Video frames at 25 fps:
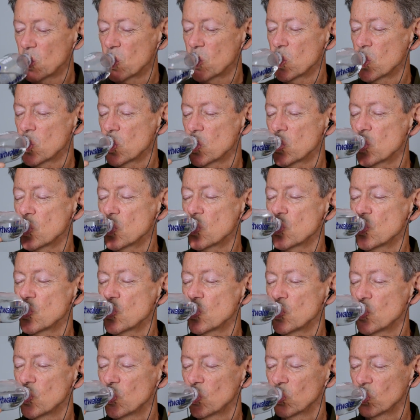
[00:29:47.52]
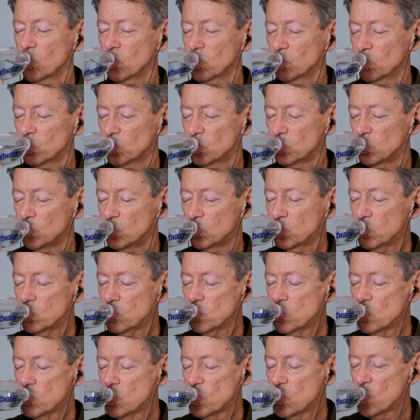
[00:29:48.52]

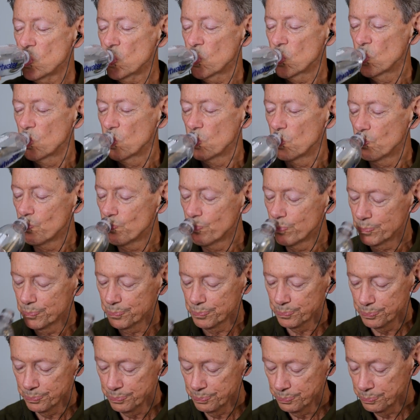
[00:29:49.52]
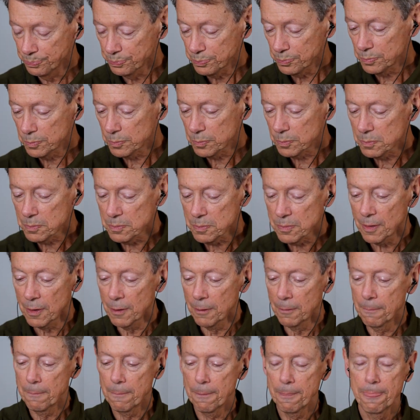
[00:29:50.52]

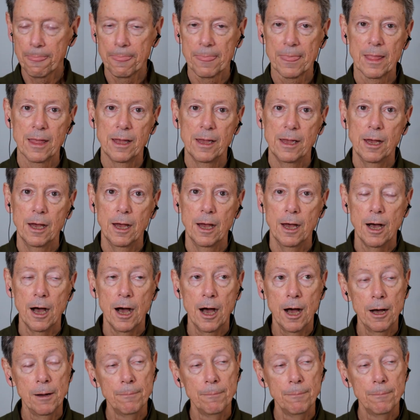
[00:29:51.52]
[no speech]